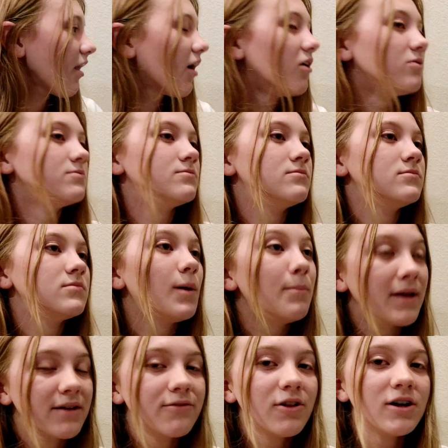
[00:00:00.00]
A
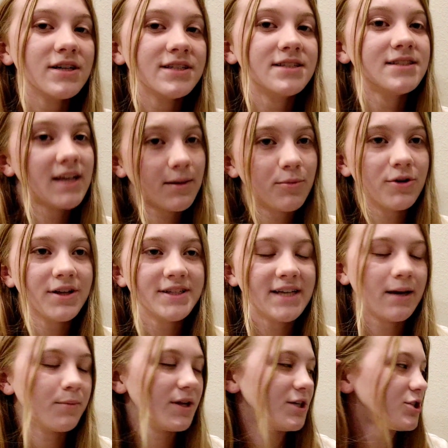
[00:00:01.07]
big flaw is sample
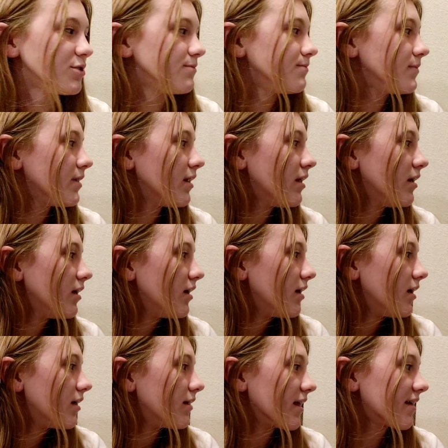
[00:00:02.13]
contamination.
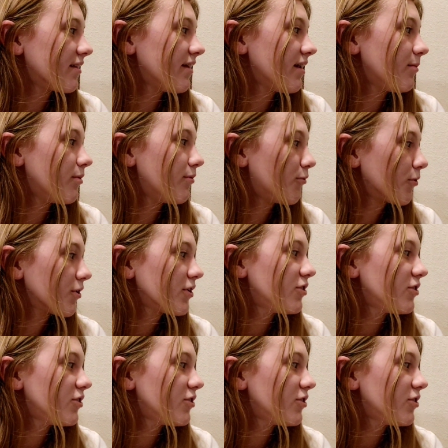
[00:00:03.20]
Like stated before,